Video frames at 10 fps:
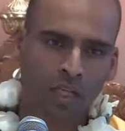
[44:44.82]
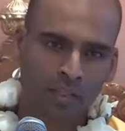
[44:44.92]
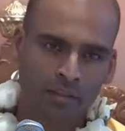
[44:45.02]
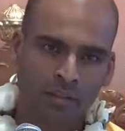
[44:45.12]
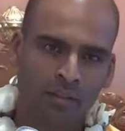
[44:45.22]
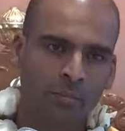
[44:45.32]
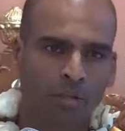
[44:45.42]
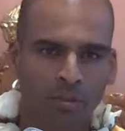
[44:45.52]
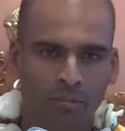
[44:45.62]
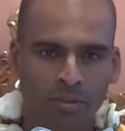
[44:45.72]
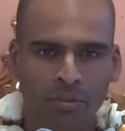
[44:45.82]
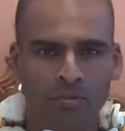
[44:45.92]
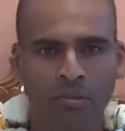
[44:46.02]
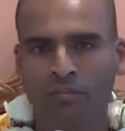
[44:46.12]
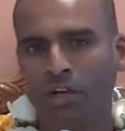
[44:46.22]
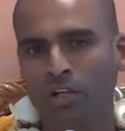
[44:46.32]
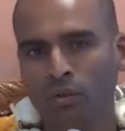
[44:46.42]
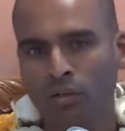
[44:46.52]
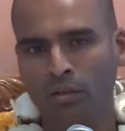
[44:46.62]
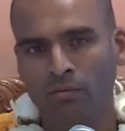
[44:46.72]
And then the Brahmanas are
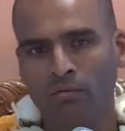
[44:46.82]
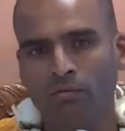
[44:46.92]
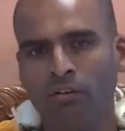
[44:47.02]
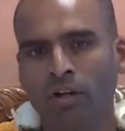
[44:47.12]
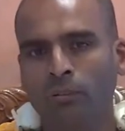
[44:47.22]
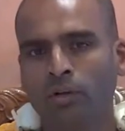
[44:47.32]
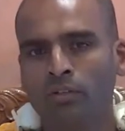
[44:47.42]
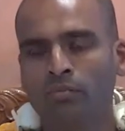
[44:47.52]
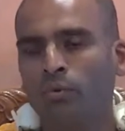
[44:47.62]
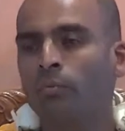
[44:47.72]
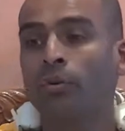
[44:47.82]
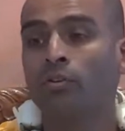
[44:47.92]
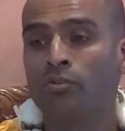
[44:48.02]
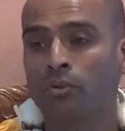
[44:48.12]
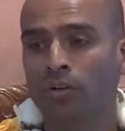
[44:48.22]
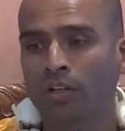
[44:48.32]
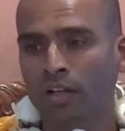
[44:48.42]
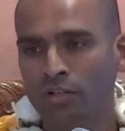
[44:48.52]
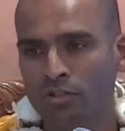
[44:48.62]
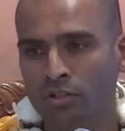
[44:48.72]
looking very much for spiritual
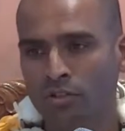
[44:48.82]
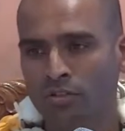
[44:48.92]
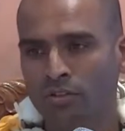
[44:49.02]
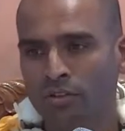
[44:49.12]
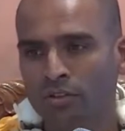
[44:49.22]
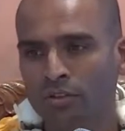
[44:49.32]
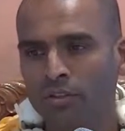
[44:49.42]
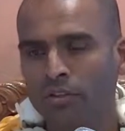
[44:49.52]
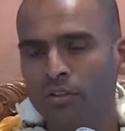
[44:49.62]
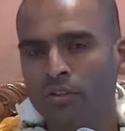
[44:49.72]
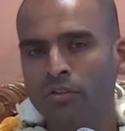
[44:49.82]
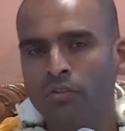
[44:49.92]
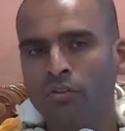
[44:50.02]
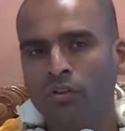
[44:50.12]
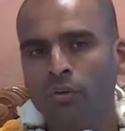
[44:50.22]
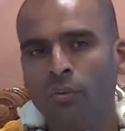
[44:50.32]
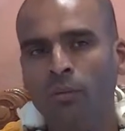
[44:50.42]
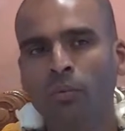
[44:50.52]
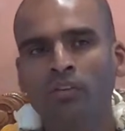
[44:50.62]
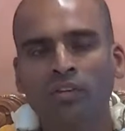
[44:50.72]
connection. So
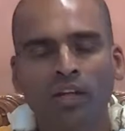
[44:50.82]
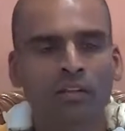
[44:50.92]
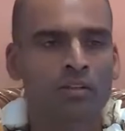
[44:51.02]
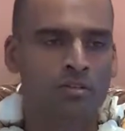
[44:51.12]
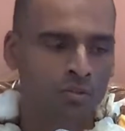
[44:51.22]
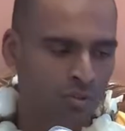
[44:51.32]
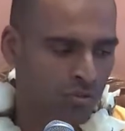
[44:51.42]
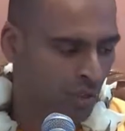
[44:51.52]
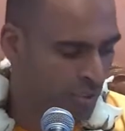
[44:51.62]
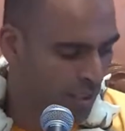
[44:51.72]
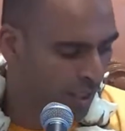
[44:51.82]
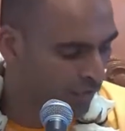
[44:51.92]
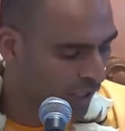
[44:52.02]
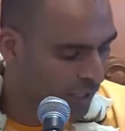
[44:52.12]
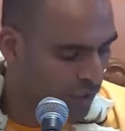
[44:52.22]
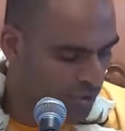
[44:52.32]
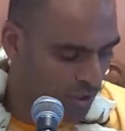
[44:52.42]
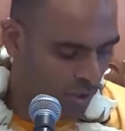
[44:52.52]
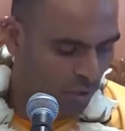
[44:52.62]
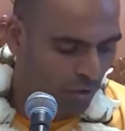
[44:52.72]
when we say the Sudras, they value
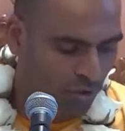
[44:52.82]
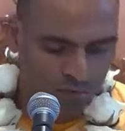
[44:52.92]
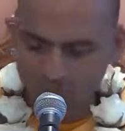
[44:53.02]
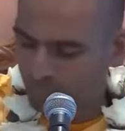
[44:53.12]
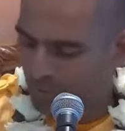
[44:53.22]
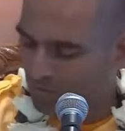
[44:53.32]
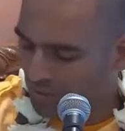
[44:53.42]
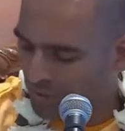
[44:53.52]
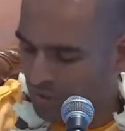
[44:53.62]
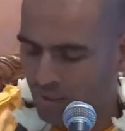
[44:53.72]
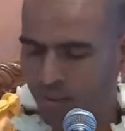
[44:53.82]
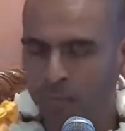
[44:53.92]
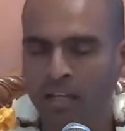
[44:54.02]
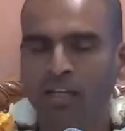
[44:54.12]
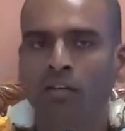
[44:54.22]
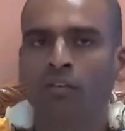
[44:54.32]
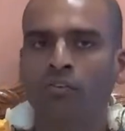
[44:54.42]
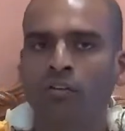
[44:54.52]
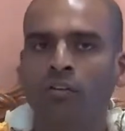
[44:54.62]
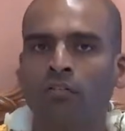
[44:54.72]
security, basically their main
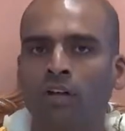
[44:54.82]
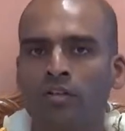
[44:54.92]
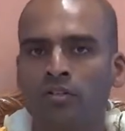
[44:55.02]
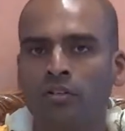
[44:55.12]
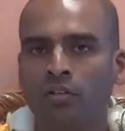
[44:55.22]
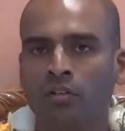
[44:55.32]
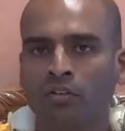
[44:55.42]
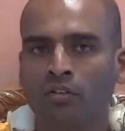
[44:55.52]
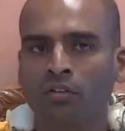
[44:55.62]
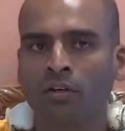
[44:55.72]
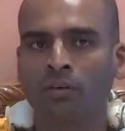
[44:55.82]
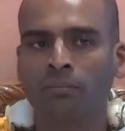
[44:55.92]
consideration is